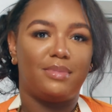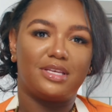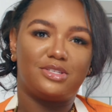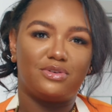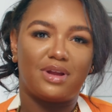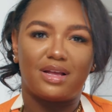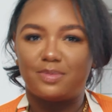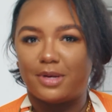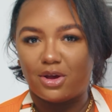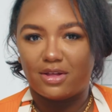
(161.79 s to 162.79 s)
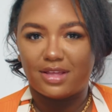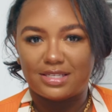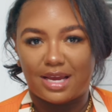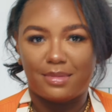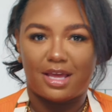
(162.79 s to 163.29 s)
because you're not spending all that
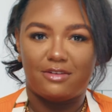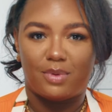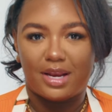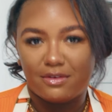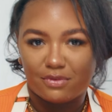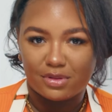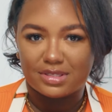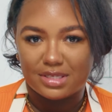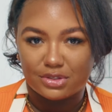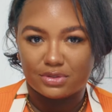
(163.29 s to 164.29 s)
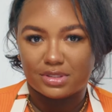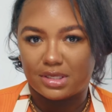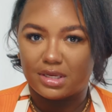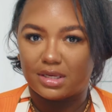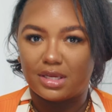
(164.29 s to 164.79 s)
time kind of waiting for the center to
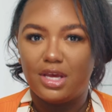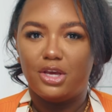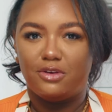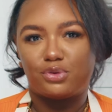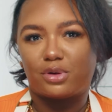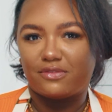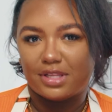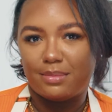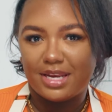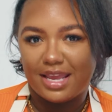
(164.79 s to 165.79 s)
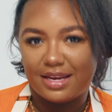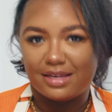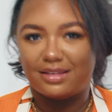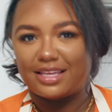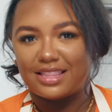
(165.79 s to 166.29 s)
cook. You've sort of
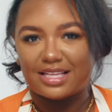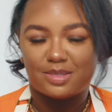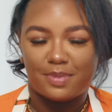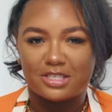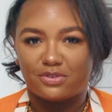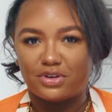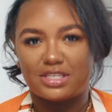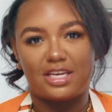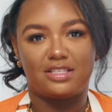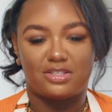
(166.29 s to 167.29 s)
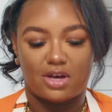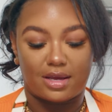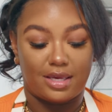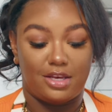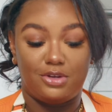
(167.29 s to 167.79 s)
eliminated like that space for it to get
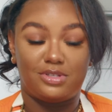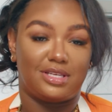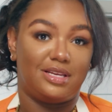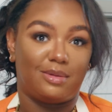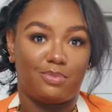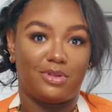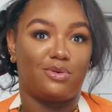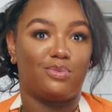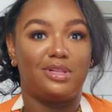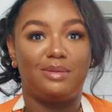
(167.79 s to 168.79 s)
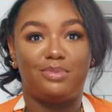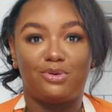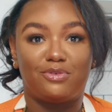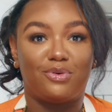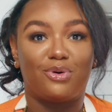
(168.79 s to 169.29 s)
soggy, and you just end up with a really
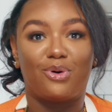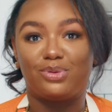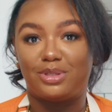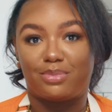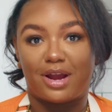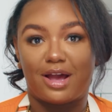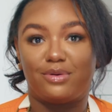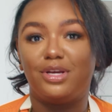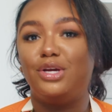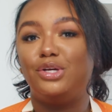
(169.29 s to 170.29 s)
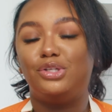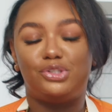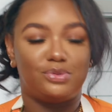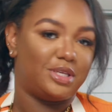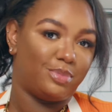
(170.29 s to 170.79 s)
beautiful golden brown,
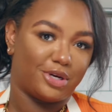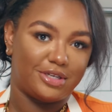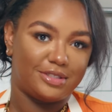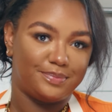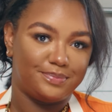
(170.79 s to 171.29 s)
juicy bird.